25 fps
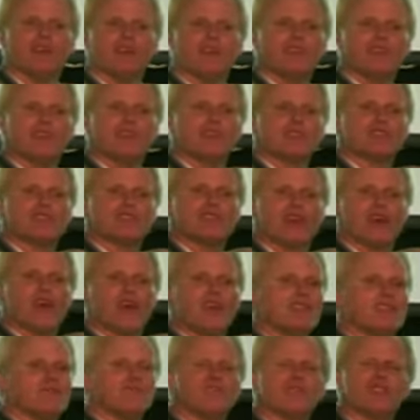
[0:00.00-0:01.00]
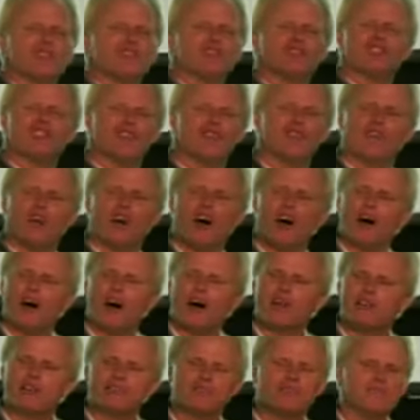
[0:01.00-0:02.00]
You can say, the mercy of
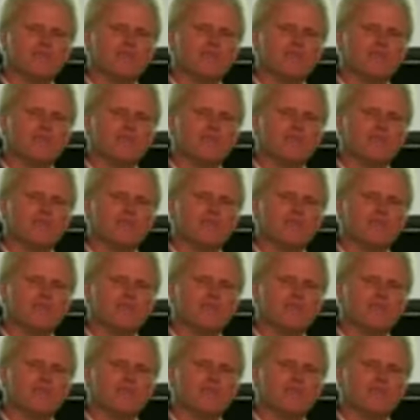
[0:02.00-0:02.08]
God is